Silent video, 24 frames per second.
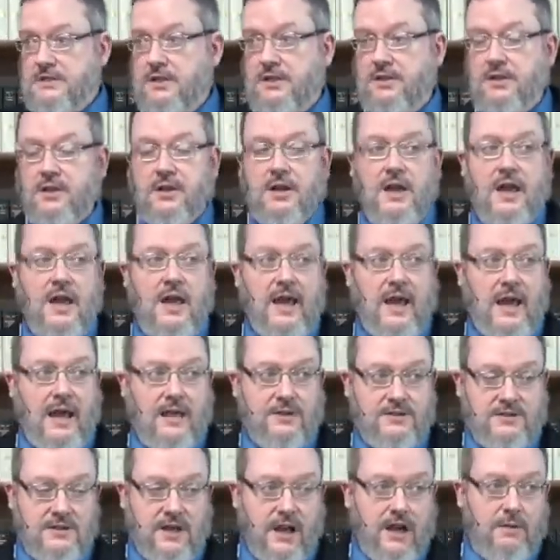And, the,
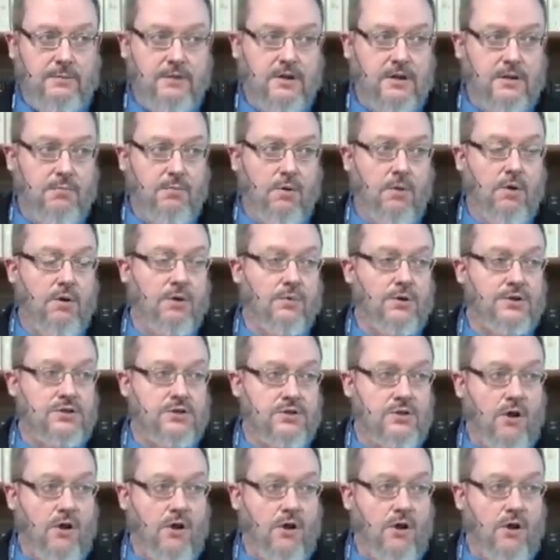and Sodom and Gomorrah was